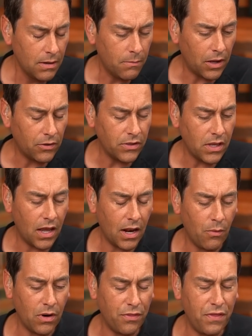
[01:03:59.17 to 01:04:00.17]
Michael Yon, I
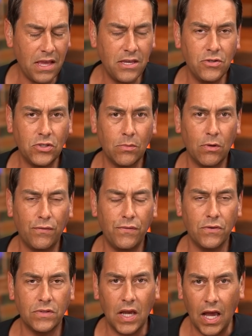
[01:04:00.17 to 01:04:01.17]
want to thank you so much for
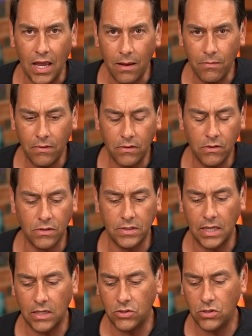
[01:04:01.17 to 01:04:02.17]
your time, your
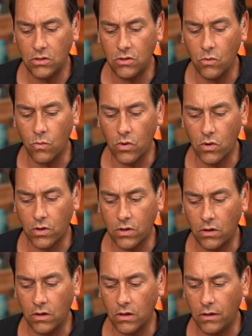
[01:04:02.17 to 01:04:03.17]
attention, your work
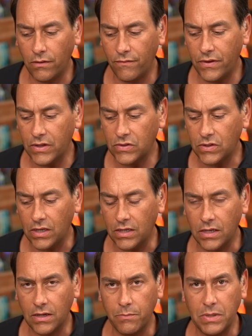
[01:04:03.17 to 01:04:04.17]
on all of this, and
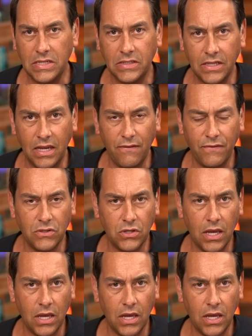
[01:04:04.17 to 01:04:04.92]
uh, be safe as you